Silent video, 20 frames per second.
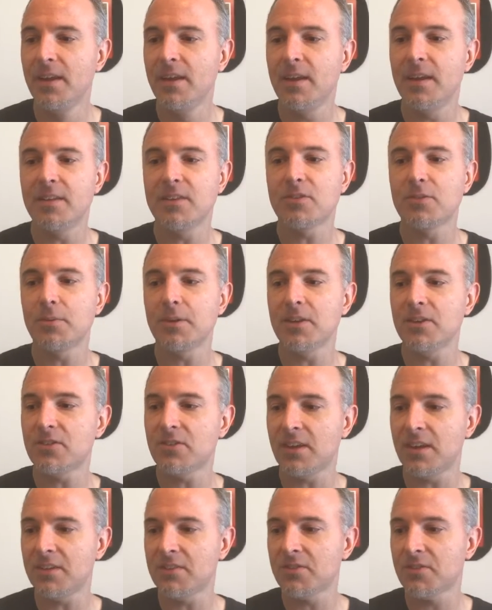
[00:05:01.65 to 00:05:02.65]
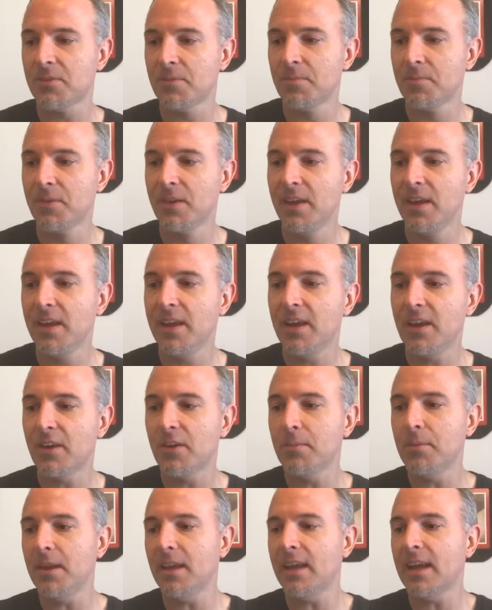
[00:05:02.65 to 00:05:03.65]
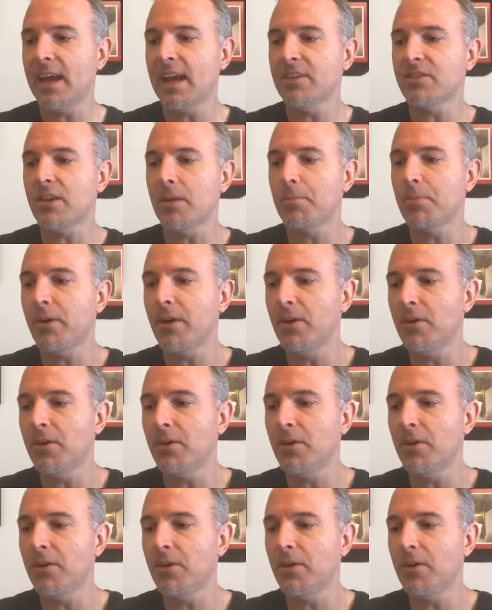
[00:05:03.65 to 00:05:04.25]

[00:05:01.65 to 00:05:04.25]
And this is what he says Hear me as I pray, O